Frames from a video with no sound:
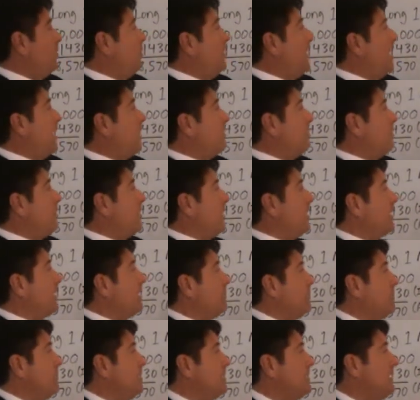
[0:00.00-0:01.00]
while the
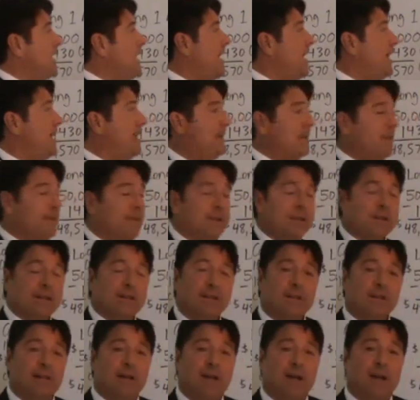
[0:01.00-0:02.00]
market was at
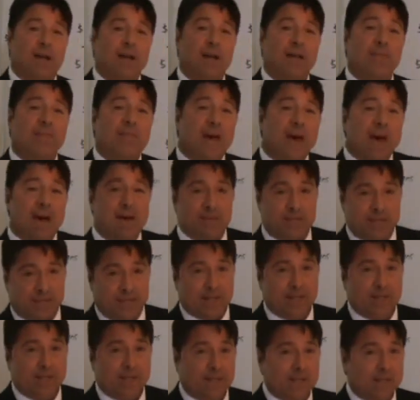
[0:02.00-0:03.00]

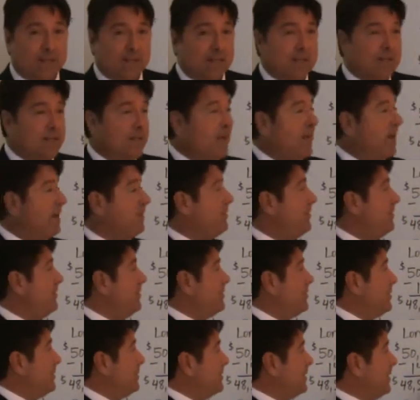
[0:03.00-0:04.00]
1,000, the underlying
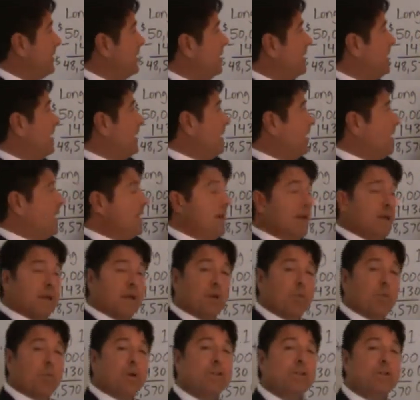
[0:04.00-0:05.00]
futures.
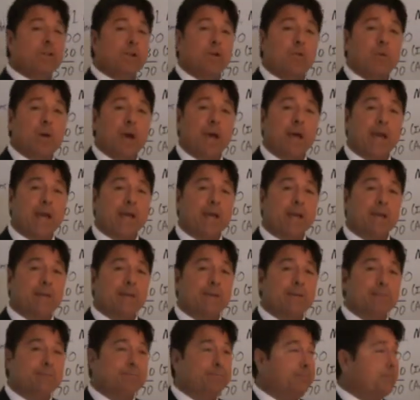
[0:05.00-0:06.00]
Went your
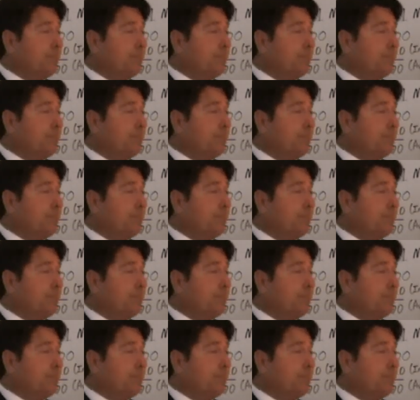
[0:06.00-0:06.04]
way.